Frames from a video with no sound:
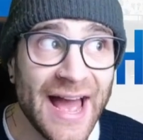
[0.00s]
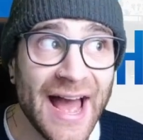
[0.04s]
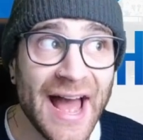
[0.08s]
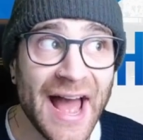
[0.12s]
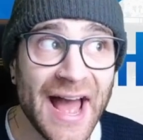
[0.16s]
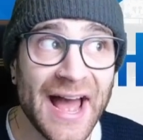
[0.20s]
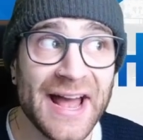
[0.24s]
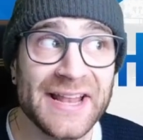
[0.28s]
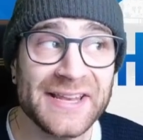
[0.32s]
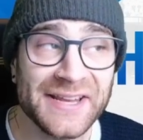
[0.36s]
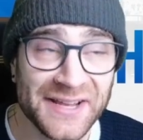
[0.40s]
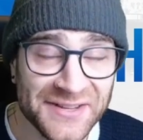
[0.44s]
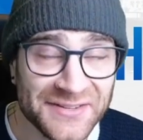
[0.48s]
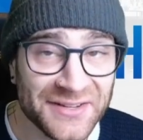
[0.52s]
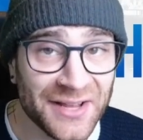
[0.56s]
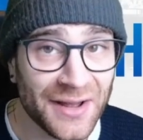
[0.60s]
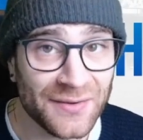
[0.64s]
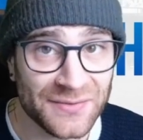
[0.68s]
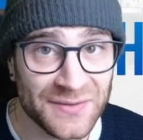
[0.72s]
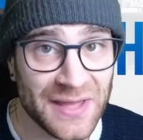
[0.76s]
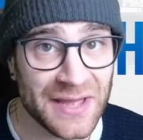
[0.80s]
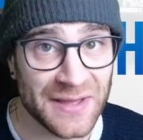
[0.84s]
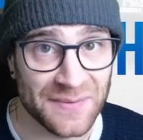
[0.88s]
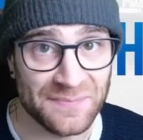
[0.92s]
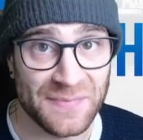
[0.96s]
and there's a
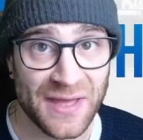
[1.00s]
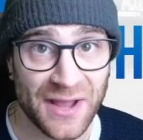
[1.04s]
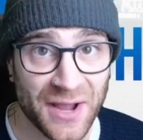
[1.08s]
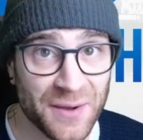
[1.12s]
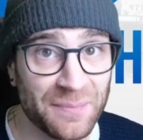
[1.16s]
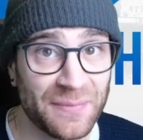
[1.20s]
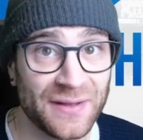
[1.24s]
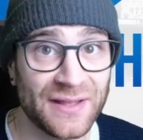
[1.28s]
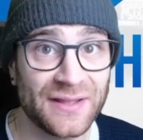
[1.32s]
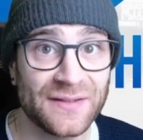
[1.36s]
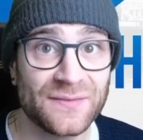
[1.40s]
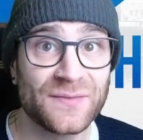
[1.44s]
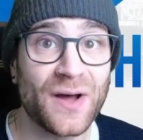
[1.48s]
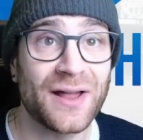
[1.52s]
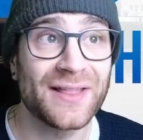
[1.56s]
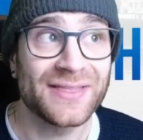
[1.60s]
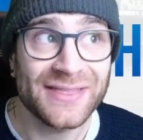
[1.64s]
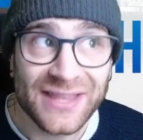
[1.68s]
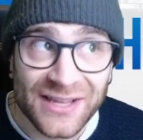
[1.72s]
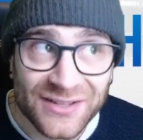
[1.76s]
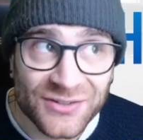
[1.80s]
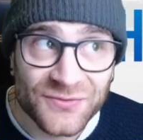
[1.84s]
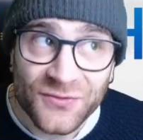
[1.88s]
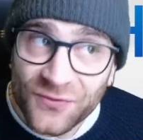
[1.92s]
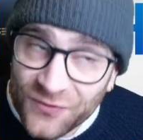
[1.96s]
yeah there could be
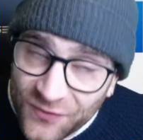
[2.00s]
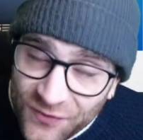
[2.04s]
there's